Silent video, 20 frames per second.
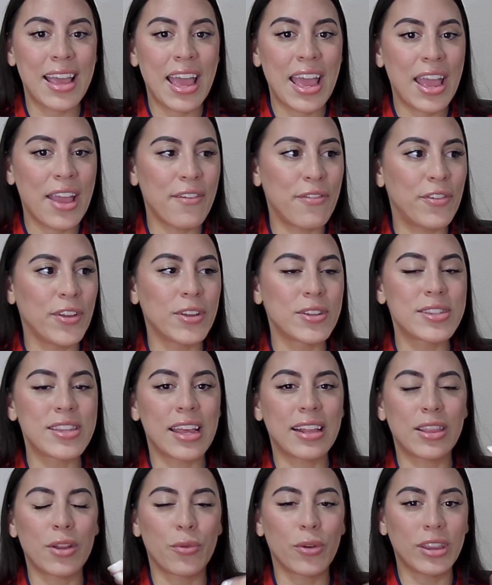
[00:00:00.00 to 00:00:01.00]
it feels
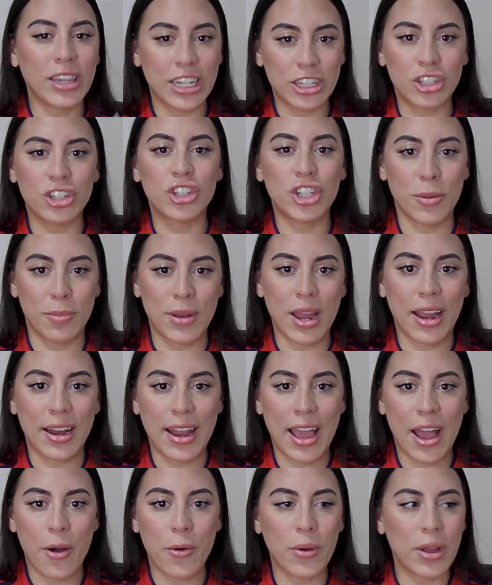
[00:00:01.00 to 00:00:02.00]
like the relationship died out.